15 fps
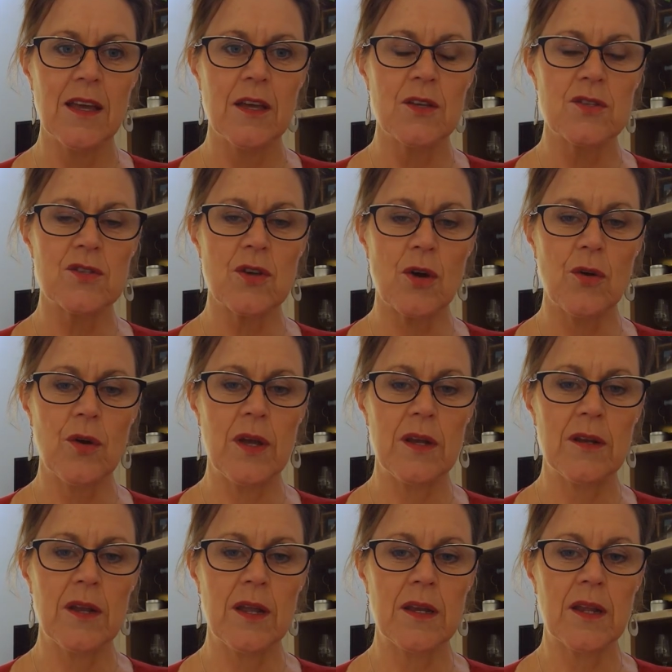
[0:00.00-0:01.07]
So
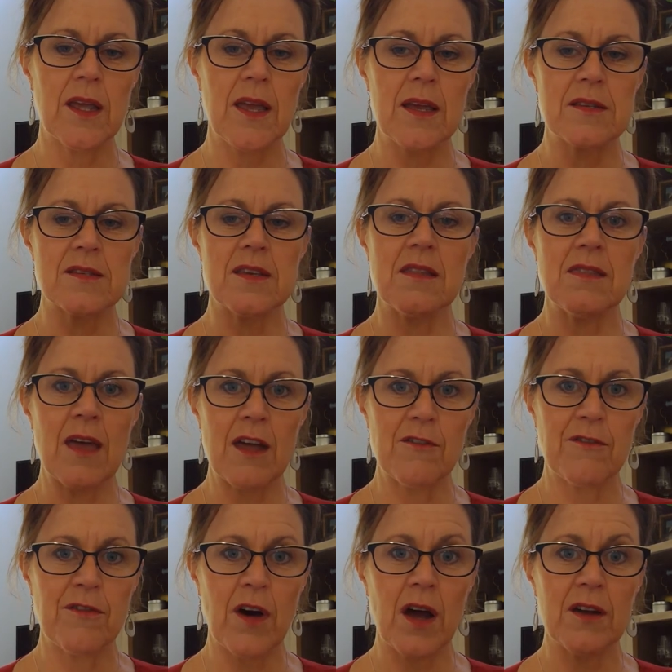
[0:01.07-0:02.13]
it kicks in that
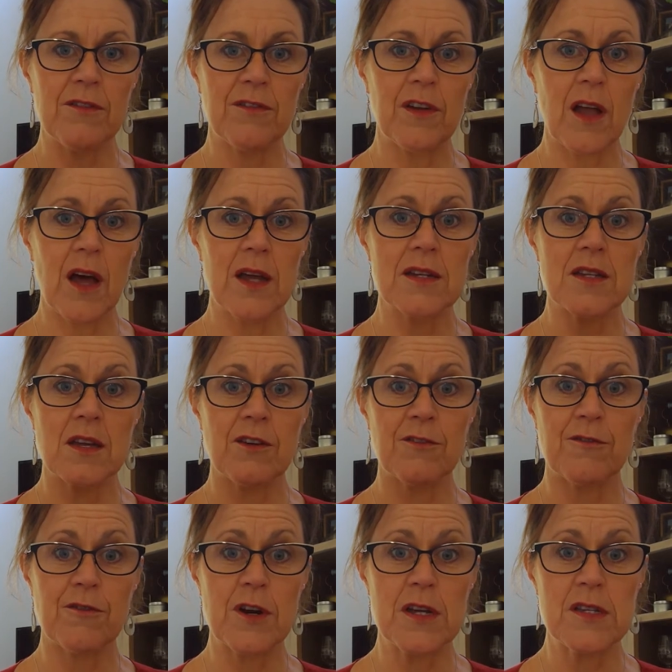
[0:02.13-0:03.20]
fight, flight,
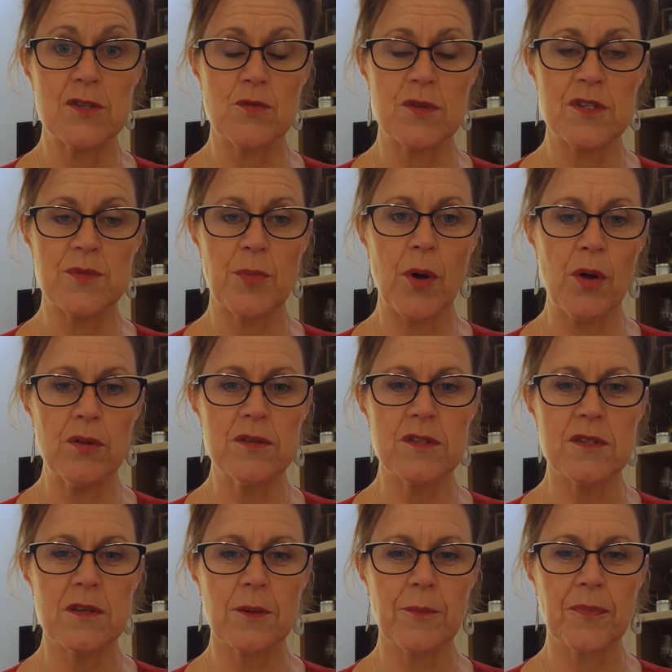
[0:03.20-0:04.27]
freeze
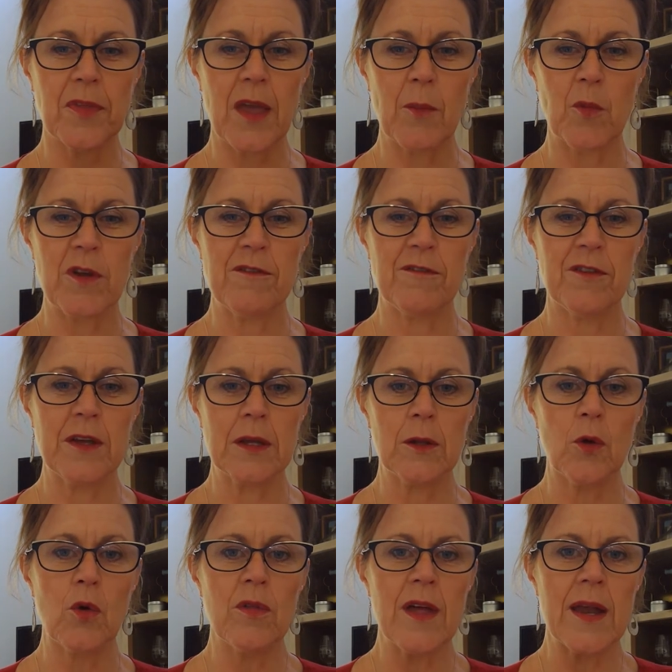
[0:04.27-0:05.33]
response, and we feel
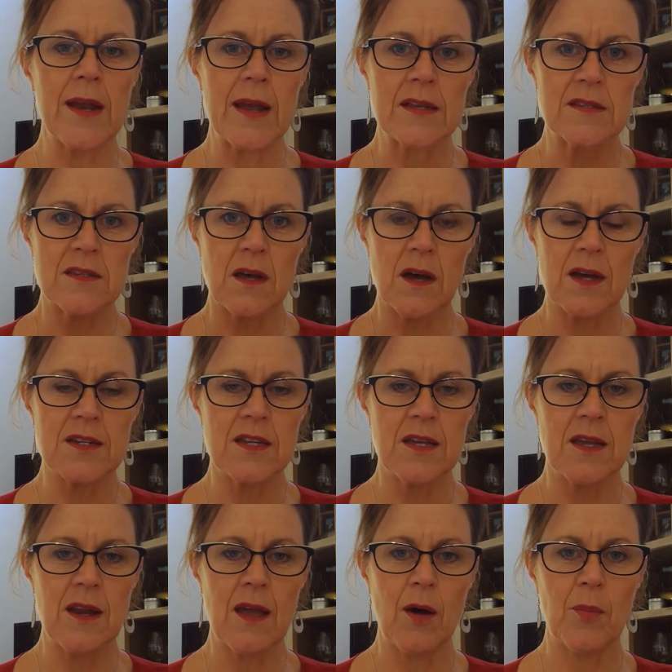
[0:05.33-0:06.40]
all that anxiety
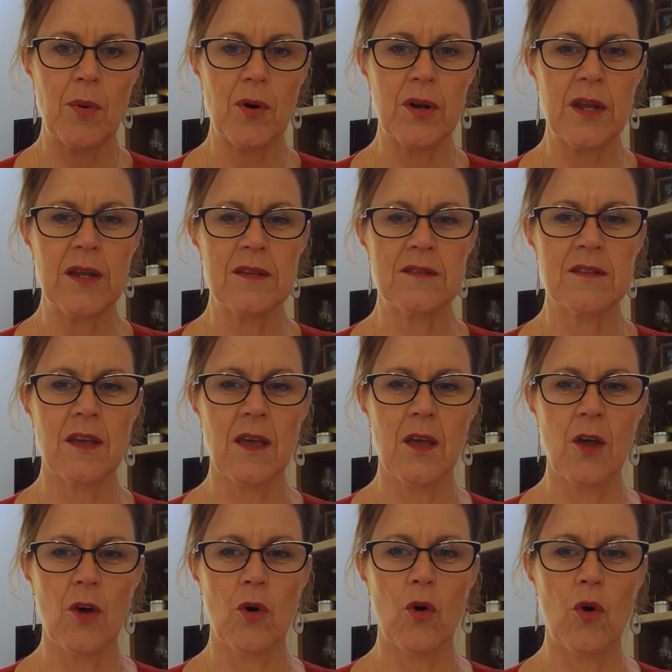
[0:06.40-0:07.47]
in our bodies,
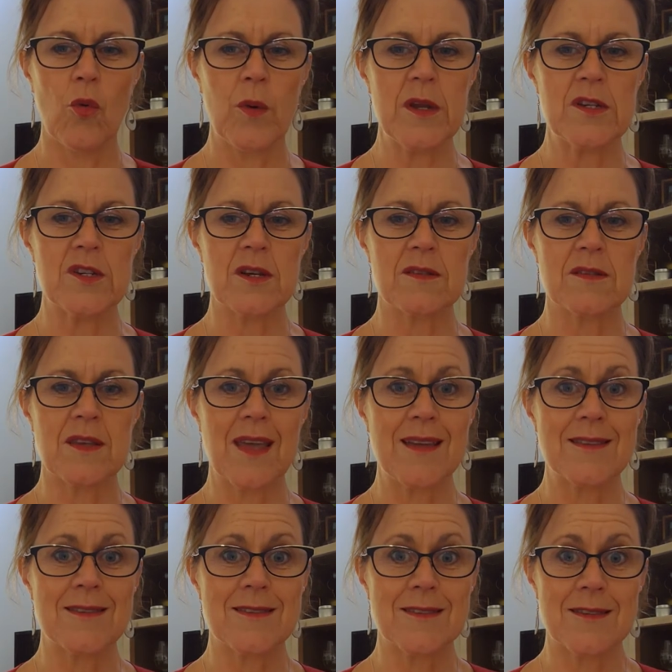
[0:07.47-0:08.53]
or we just
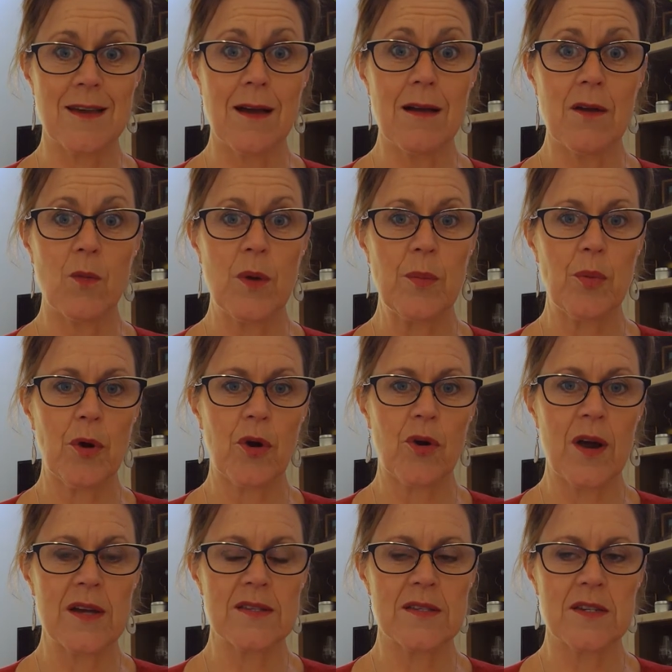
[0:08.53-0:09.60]
get stuck, we
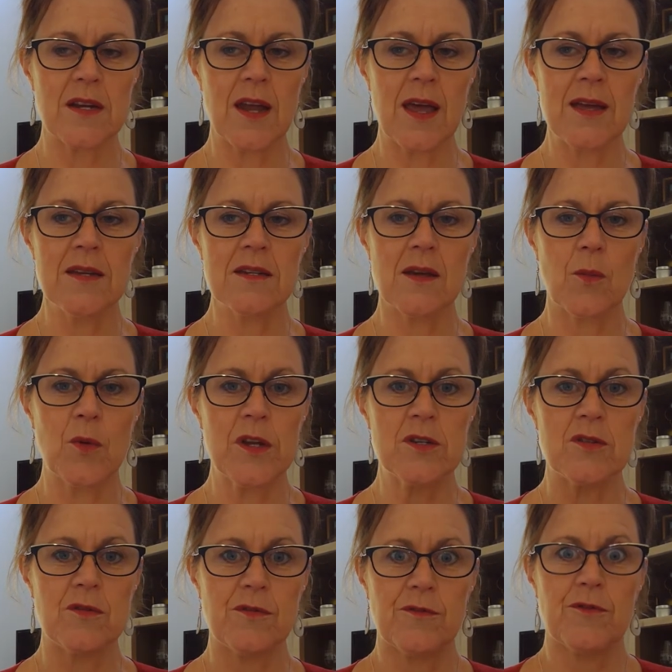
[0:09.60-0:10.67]
procrastinate and we
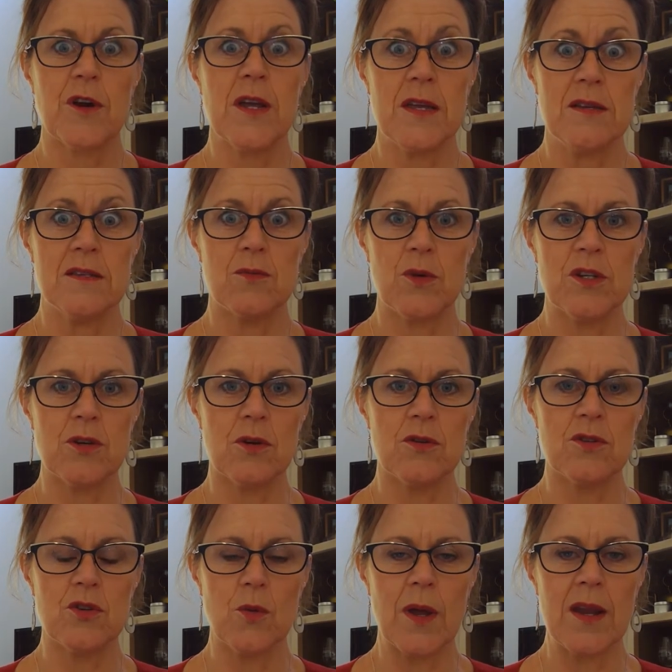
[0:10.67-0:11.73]
freeze, we don't
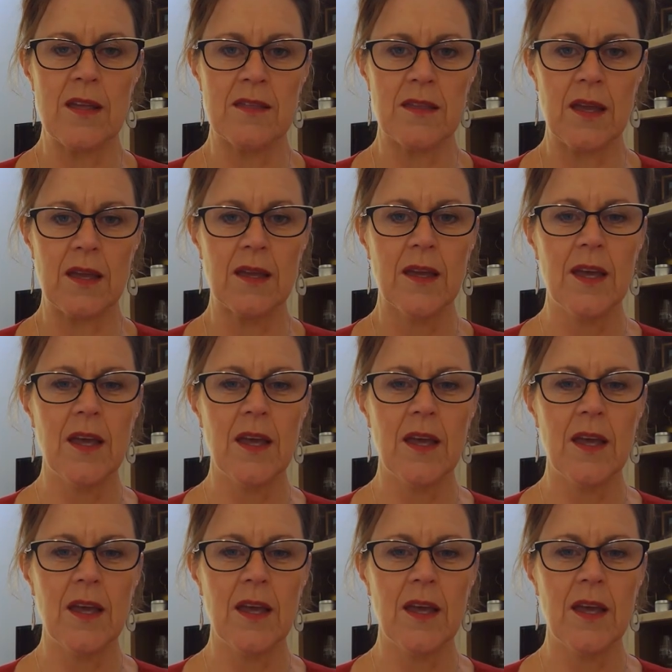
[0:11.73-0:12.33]
do anything.